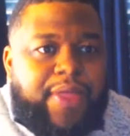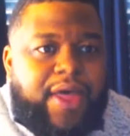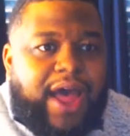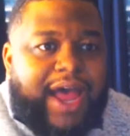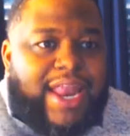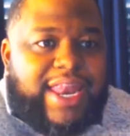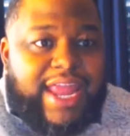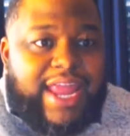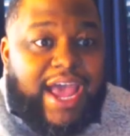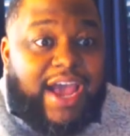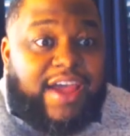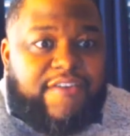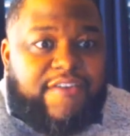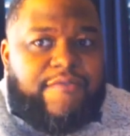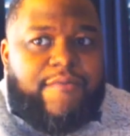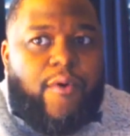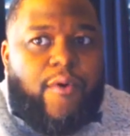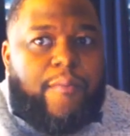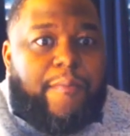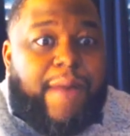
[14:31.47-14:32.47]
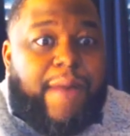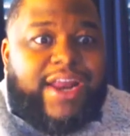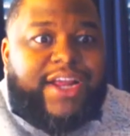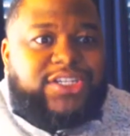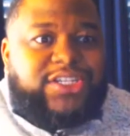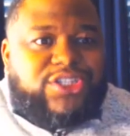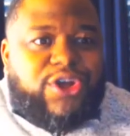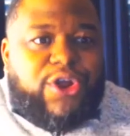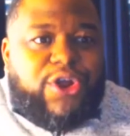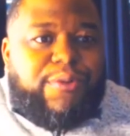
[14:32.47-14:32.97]
a negative or minus
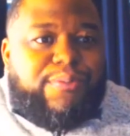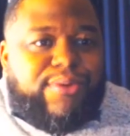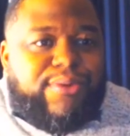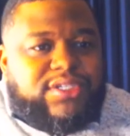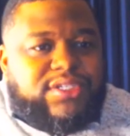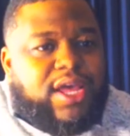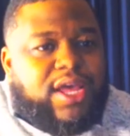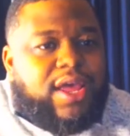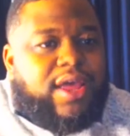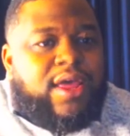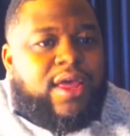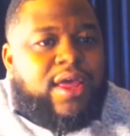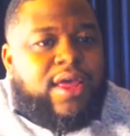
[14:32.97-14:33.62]
30%